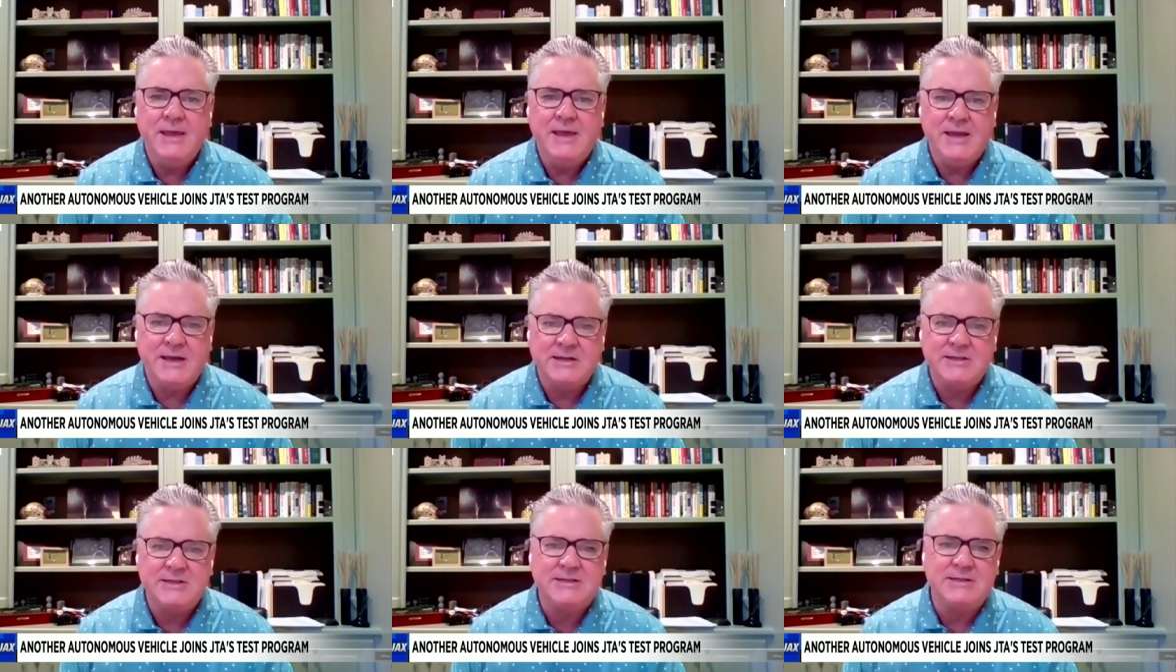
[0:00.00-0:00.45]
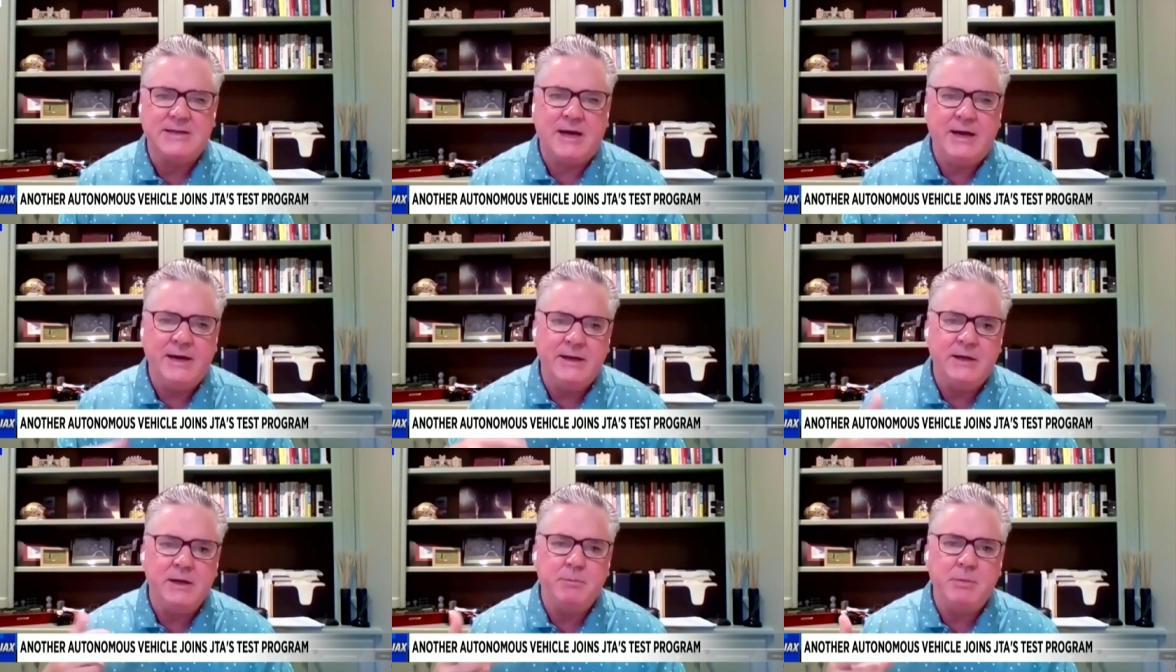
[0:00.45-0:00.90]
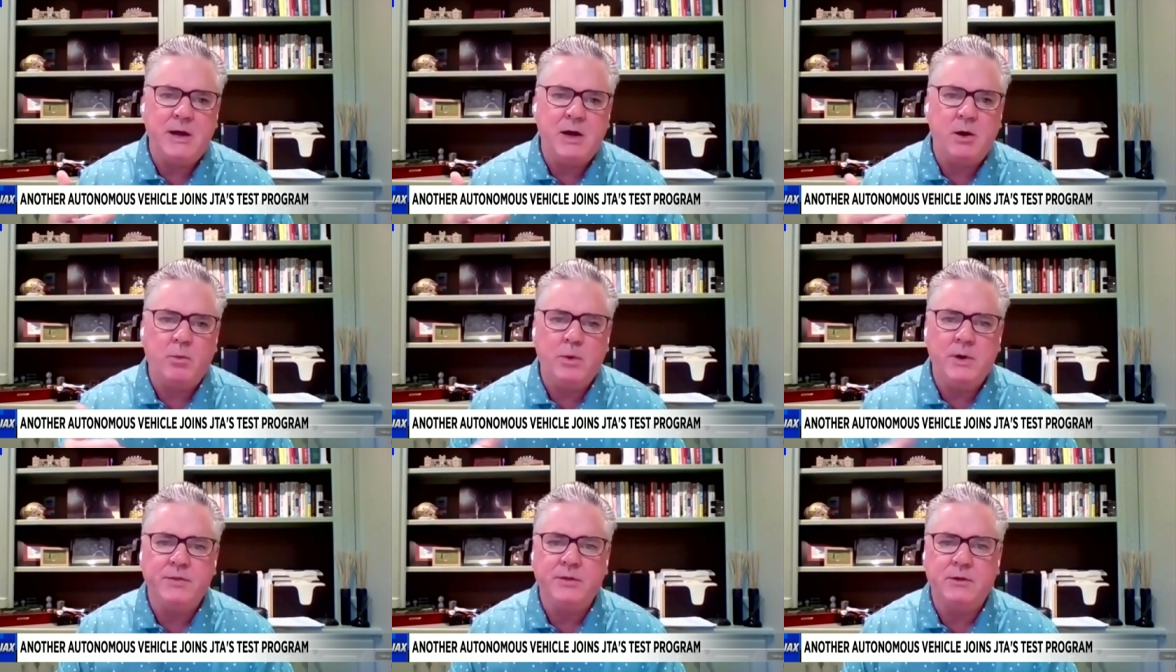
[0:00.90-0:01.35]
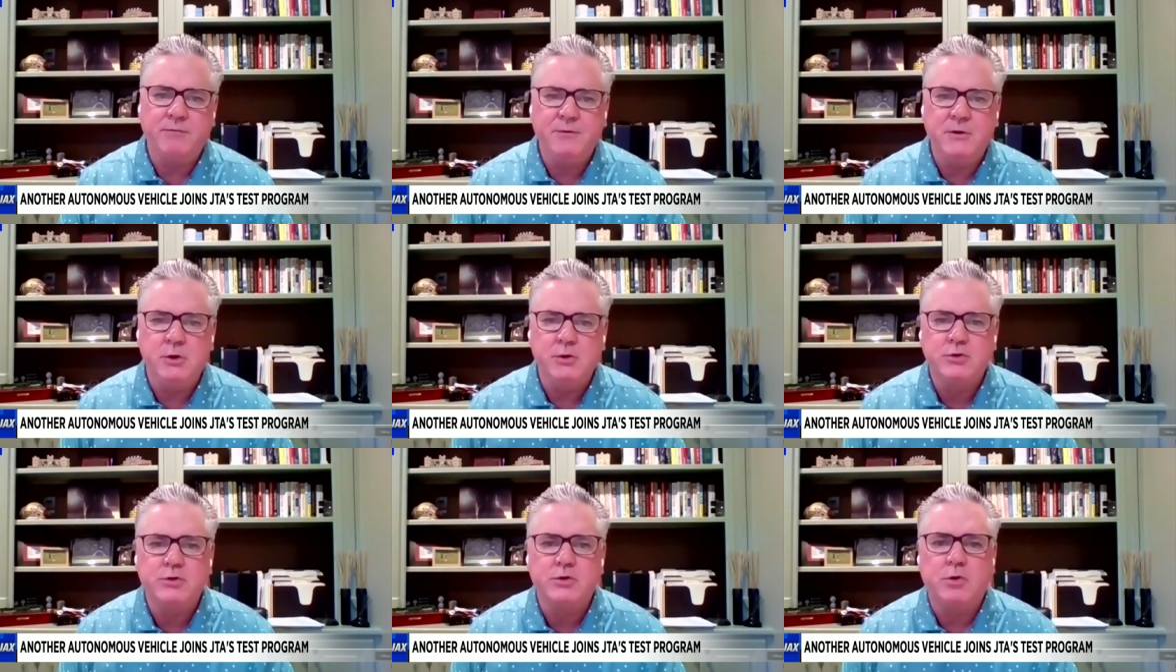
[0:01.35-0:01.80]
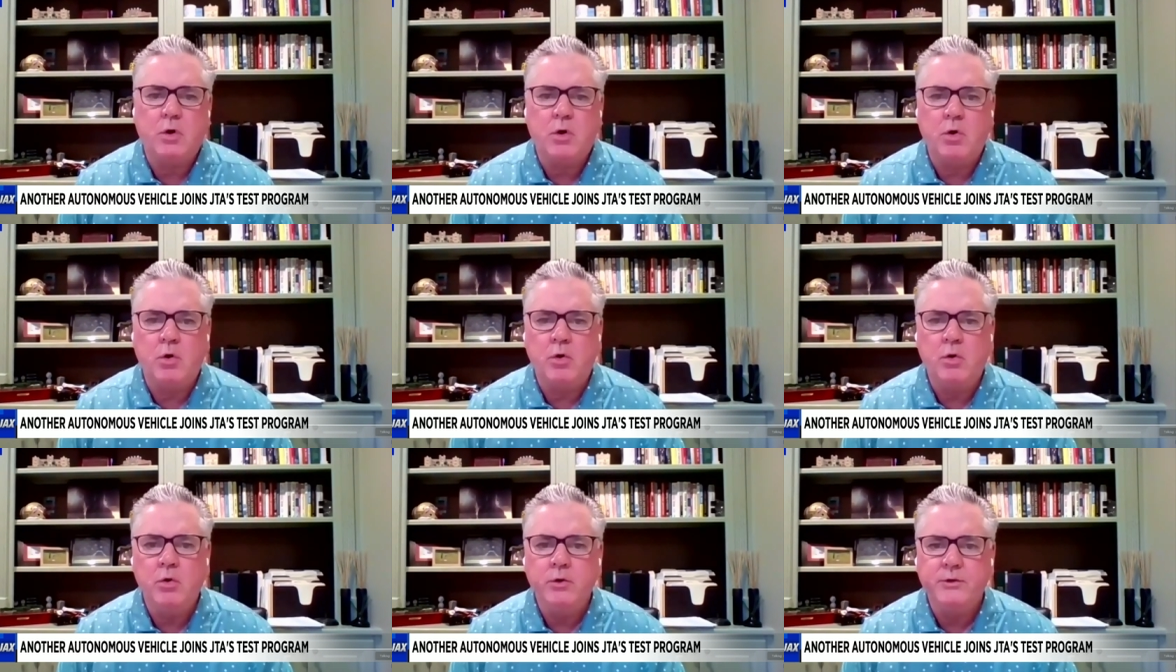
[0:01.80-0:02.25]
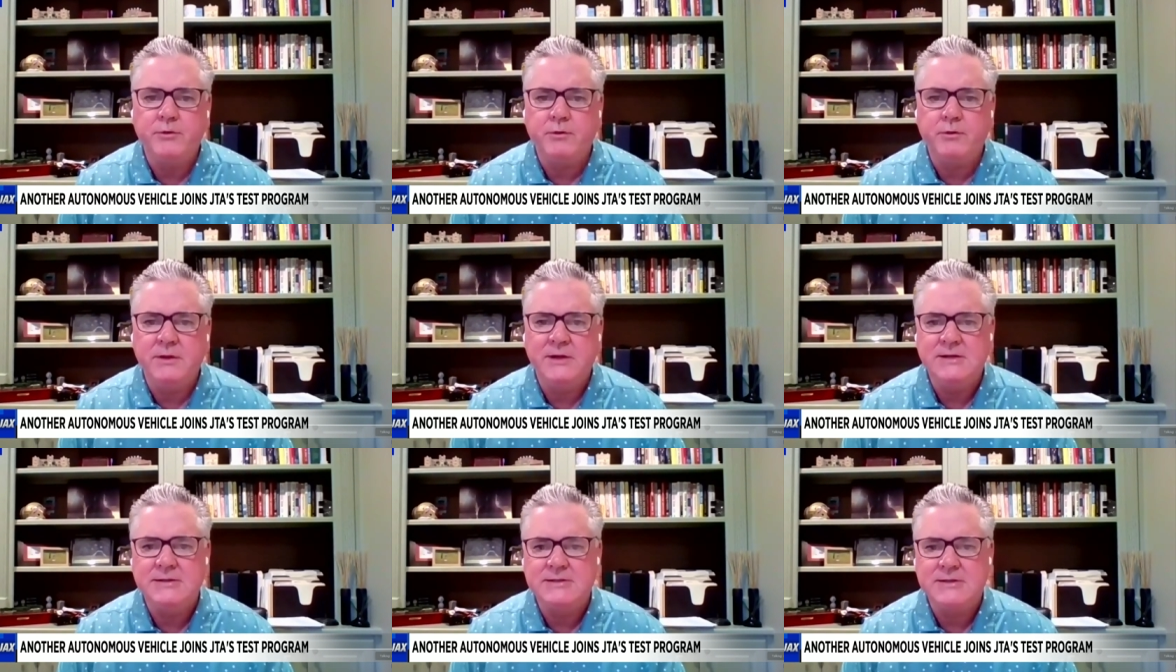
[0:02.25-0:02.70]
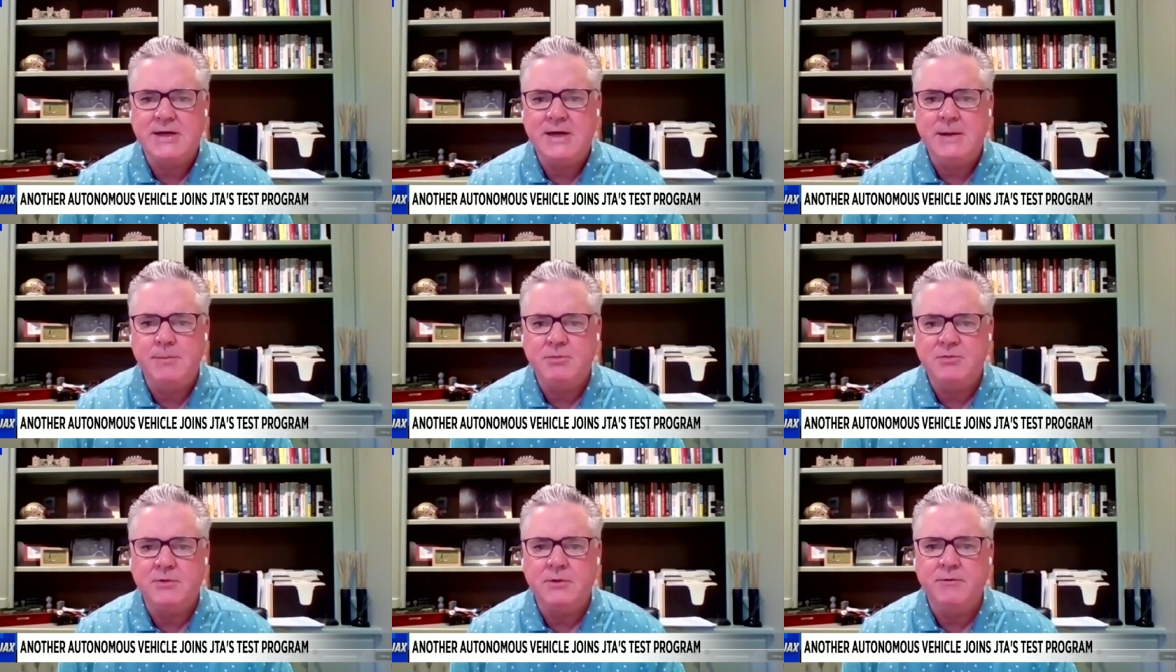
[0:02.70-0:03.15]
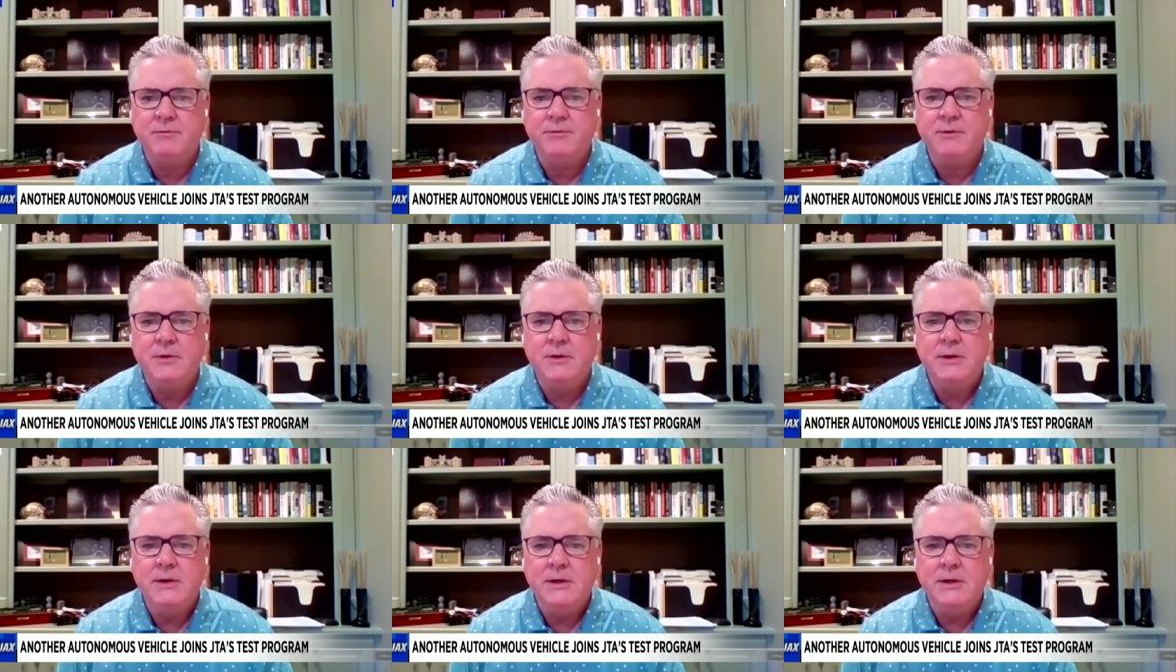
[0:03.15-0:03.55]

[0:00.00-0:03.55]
excited about what the future holds for these types of